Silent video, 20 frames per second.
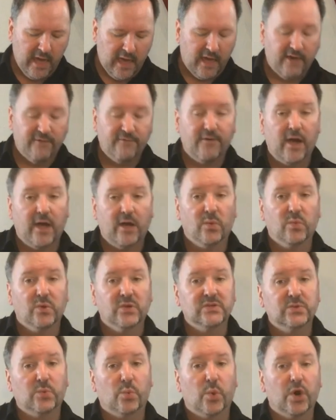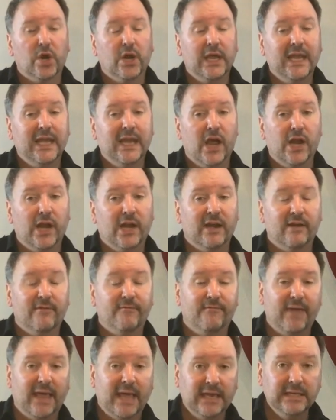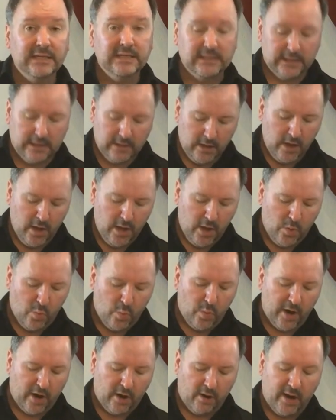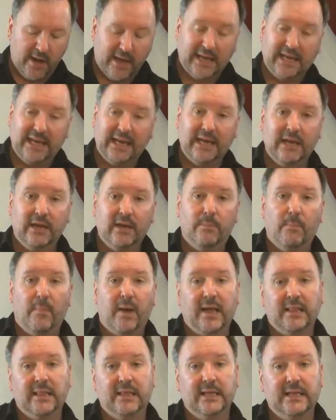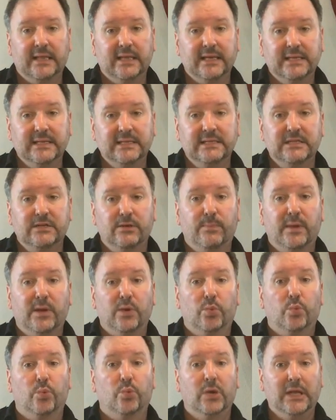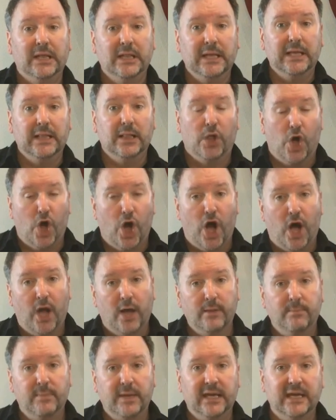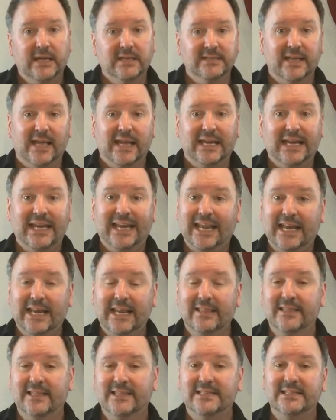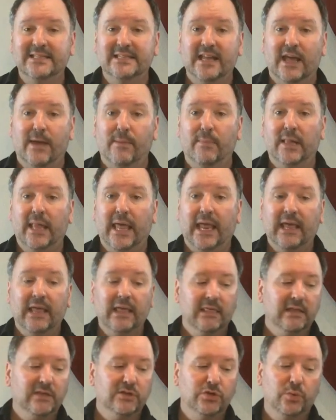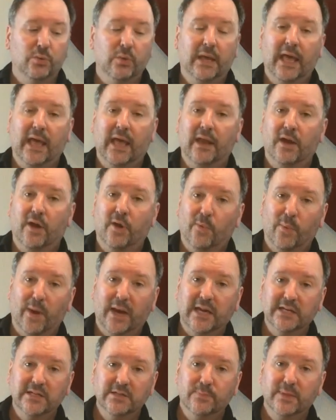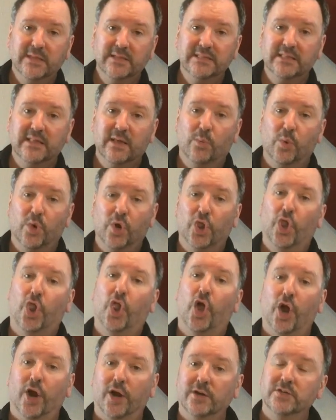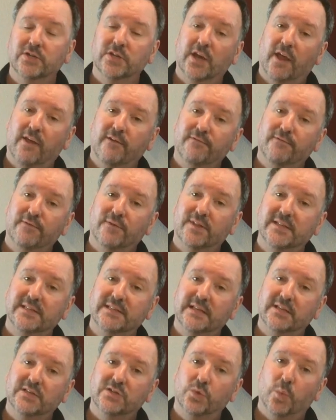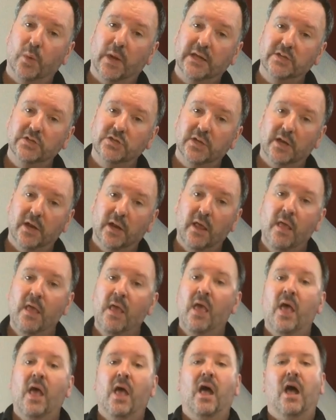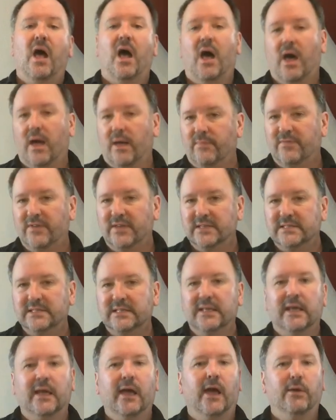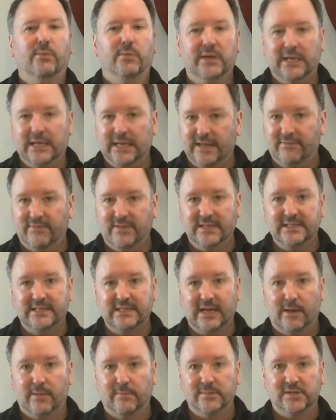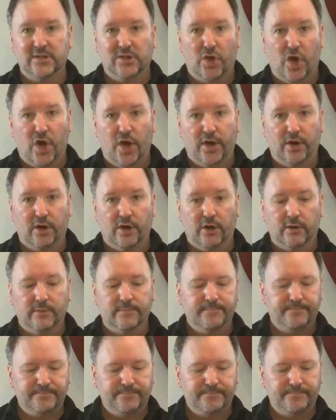If I was working on an event where I needed my lilies to be really long because I needed the stem length to get arrangements that were large enough for the situation, obviously I would leave the stems longer.